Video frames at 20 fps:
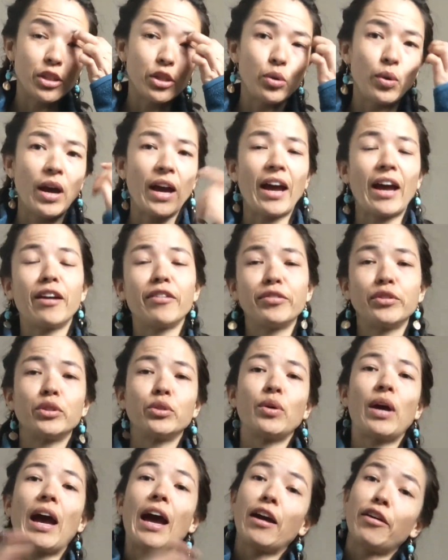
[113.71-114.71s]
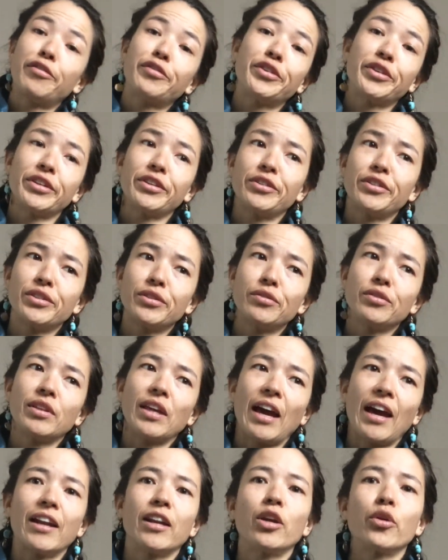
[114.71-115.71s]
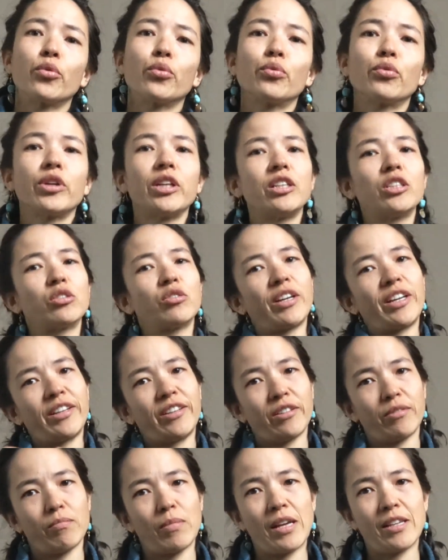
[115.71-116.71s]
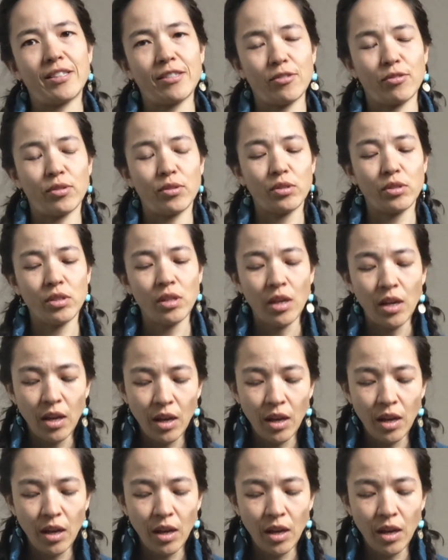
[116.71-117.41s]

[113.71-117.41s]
You have to, after you do that, retrain your muscles.